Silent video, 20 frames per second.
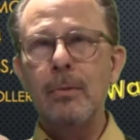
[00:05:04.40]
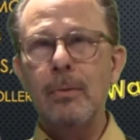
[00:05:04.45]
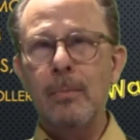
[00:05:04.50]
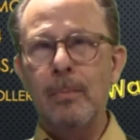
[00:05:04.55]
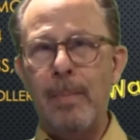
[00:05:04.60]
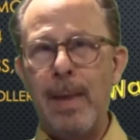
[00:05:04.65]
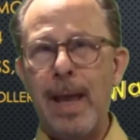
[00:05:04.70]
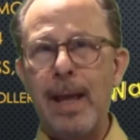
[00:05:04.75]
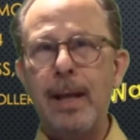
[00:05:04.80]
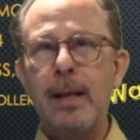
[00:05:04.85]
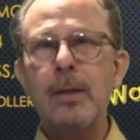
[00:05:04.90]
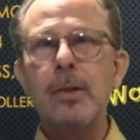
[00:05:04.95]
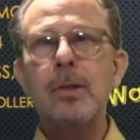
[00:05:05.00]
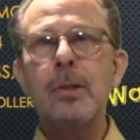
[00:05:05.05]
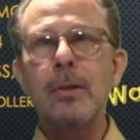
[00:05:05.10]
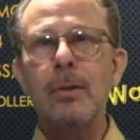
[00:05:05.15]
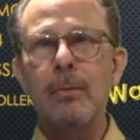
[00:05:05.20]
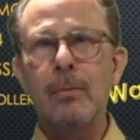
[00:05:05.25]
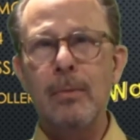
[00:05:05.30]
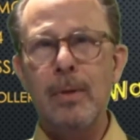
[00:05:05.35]
manage,
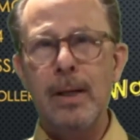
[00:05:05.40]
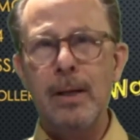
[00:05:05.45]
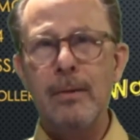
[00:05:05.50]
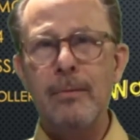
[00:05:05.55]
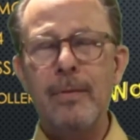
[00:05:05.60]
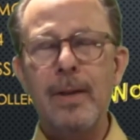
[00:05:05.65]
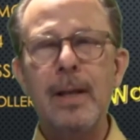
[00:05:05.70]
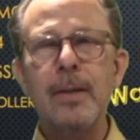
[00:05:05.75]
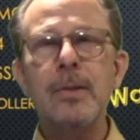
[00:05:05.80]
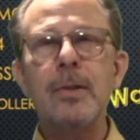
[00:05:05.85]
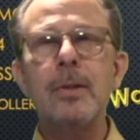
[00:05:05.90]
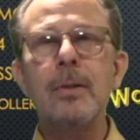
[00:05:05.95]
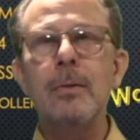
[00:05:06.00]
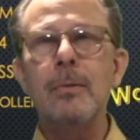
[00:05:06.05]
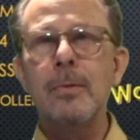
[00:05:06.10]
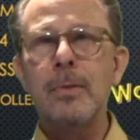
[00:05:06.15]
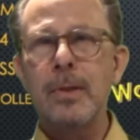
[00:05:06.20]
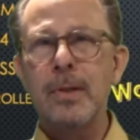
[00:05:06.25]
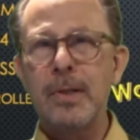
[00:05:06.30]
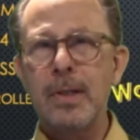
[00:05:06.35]
to interface
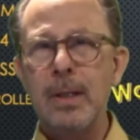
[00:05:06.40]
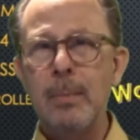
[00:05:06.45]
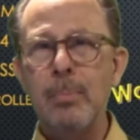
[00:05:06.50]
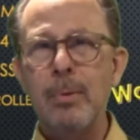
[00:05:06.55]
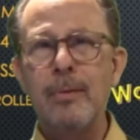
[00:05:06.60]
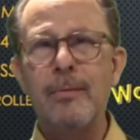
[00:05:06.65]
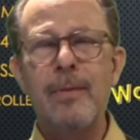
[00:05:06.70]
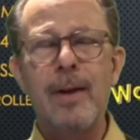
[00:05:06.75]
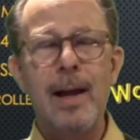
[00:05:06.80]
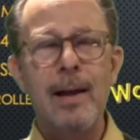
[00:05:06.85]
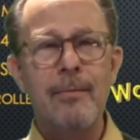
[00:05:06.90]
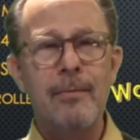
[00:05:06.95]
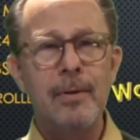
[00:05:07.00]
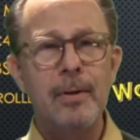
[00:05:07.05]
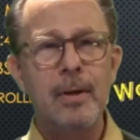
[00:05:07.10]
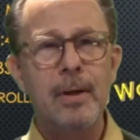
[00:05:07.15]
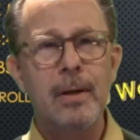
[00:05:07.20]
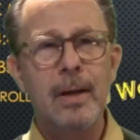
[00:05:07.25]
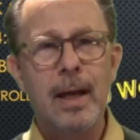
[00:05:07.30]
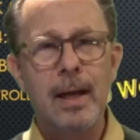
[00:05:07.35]
to simplify for
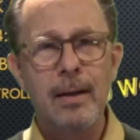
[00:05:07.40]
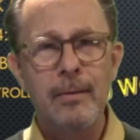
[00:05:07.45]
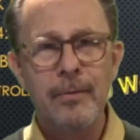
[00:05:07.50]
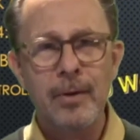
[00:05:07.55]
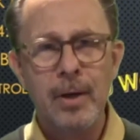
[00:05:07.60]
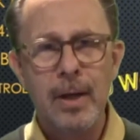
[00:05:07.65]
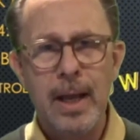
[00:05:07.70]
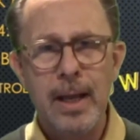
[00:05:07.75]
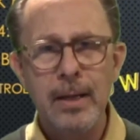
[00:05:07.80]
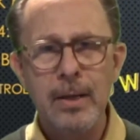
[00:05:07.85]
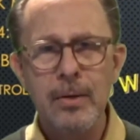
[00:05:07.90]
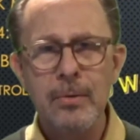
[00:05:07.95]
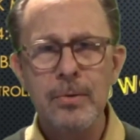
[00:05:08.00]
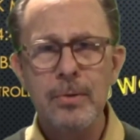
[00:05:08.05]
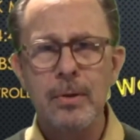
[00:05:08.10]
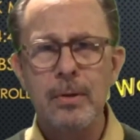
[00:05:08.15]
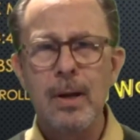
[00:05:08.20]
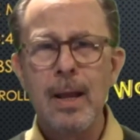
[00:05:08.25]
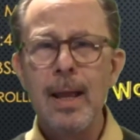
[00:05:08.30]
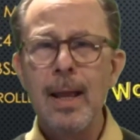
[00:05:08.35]
your end
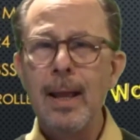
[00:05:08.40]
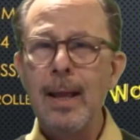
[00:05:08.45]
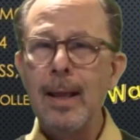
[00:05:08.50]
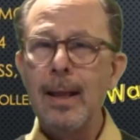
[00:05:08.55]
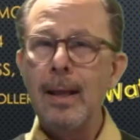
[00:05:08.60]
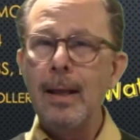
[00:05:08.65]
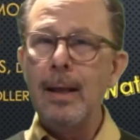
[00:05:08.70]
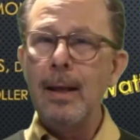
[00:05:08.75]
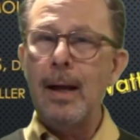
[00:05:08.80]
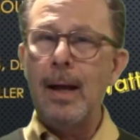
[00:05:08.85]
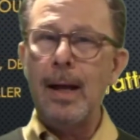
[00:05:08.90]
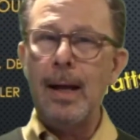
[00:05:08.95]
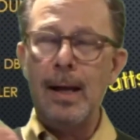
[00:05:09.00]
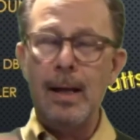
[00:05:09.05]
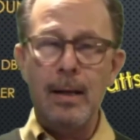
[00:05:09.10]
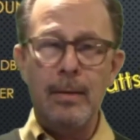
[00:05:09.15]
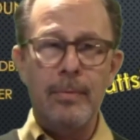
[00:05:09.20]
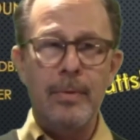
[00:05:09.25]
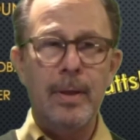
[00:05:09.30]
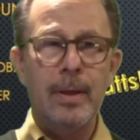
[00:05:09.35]
user,
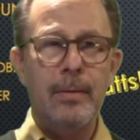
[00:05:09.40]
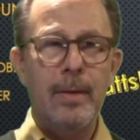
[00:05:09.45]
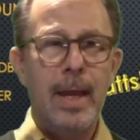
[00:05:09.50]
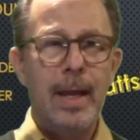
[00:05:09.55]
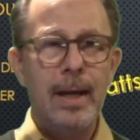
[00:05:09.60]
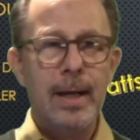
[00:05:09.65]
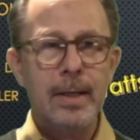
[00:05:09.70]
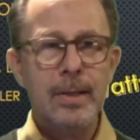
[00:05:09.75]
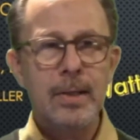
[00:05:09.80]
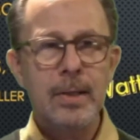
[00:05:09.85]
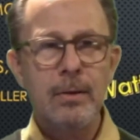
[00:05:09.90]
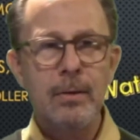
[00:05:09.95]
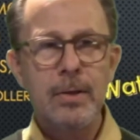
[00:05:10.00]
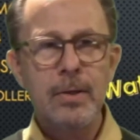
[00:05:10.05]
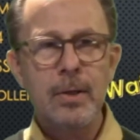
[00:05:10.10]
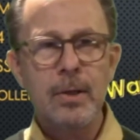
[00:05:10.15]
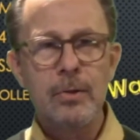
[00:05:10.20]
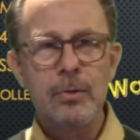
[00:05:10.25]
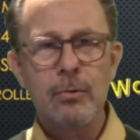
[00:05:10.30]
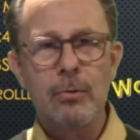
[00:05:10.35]
the NX series
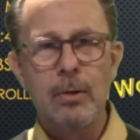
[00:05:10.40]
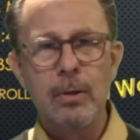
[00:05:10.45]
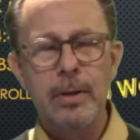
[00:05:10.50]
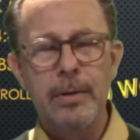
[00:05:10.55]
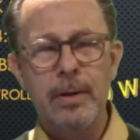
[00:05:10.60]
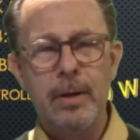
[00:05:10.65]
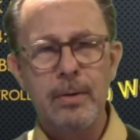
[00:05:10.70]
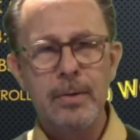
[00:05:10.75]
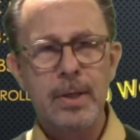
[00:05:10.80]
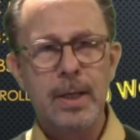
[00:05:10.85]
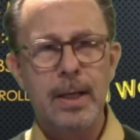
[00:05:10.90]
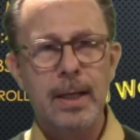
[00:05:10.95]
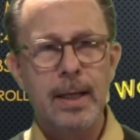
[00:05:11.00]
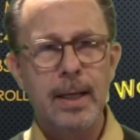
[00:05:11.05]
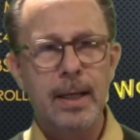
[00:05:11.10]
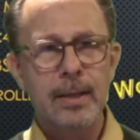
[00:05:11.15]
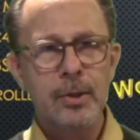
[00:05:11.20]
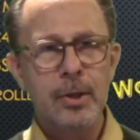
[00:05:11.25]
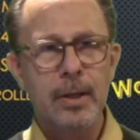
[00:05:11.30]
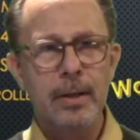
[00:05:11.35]
control in there is going to
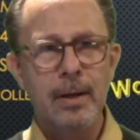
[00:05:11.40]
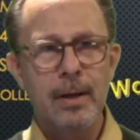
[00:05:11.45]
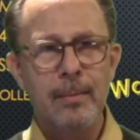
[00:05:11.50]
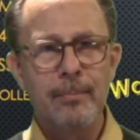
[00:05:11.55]
get you there.